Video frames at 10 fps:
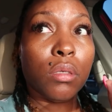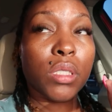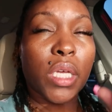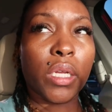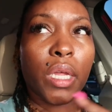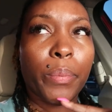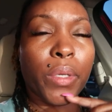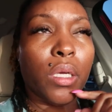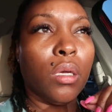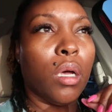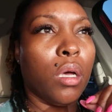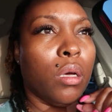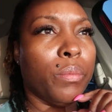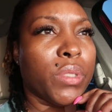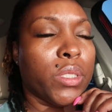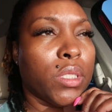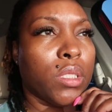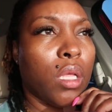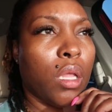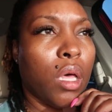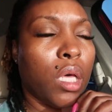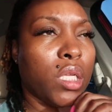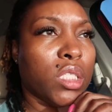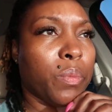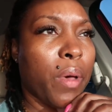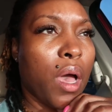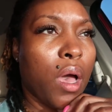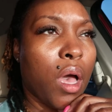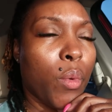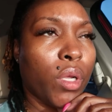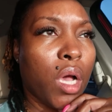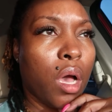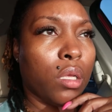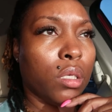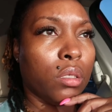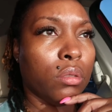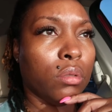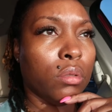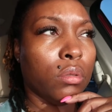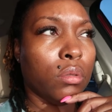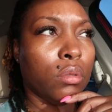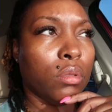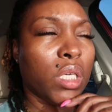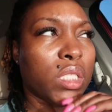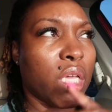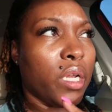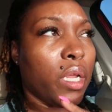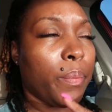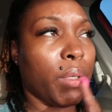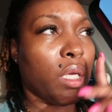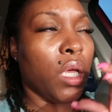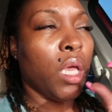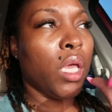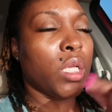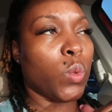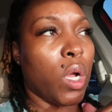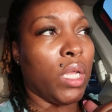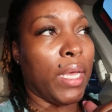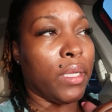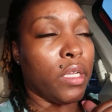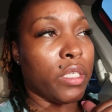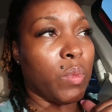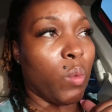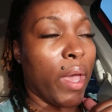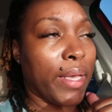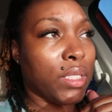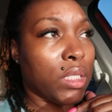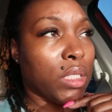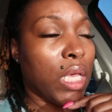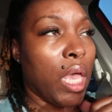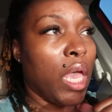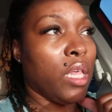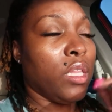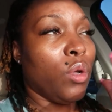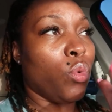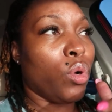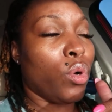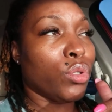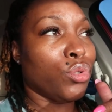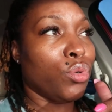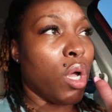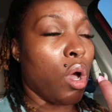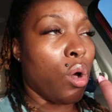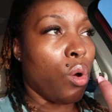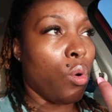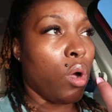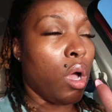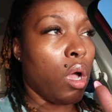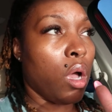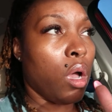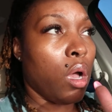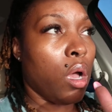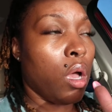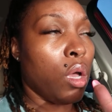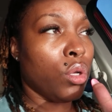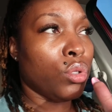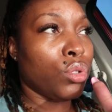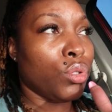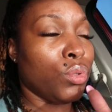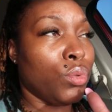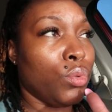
Salon and Spa, I want to call it. Yeah, Serendipity is where Elena does my waxes. And then we're going to go to